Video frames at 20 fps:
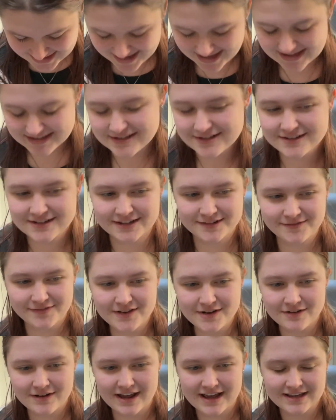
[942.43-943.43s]
you could
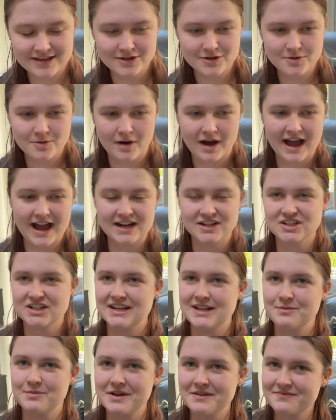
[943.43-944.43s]
feel like you are
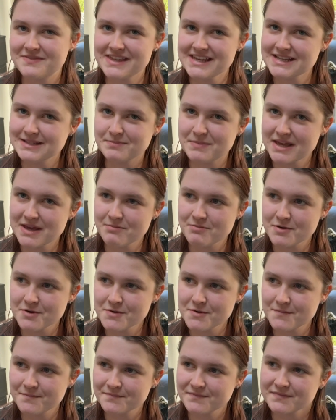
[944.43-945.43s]
actually with these
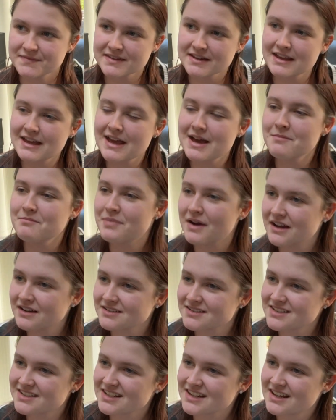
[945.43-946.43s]
people,
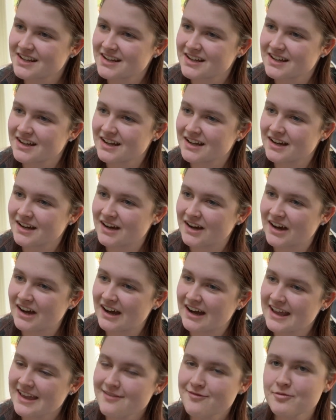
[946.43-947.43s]
but
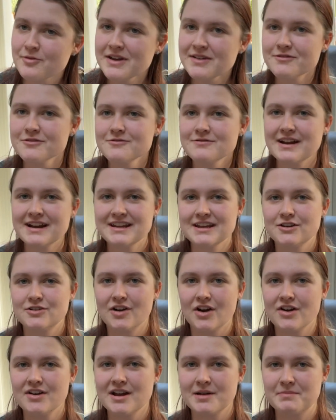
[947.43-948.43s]
if we've already
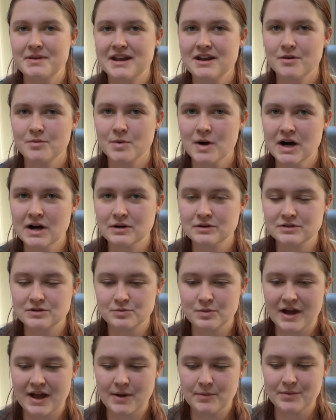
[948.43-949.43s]
grown up in a world
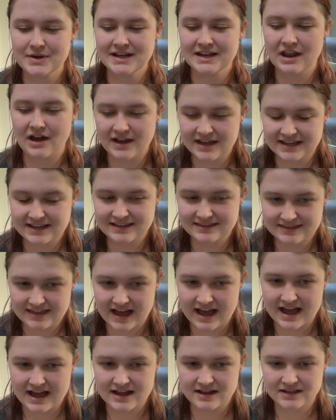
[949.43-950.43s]
where we like
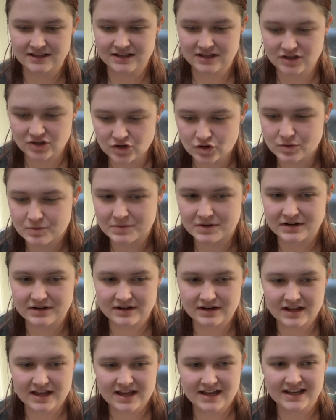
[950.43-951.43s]
that
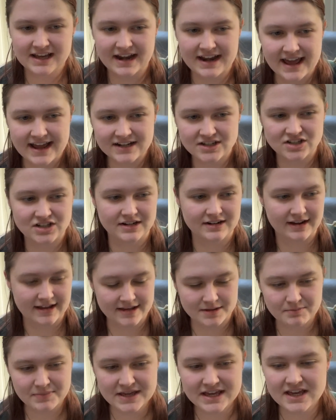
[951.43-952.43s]
human connection,
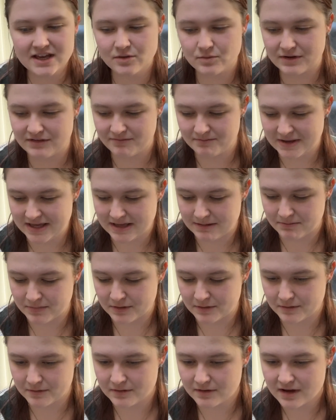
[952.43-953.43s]
like being with
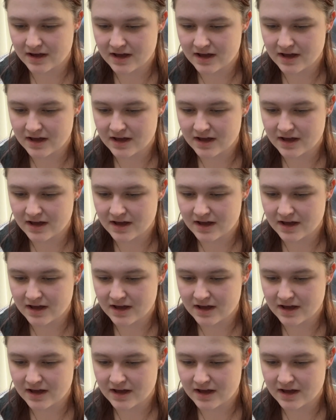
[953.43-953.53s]
people,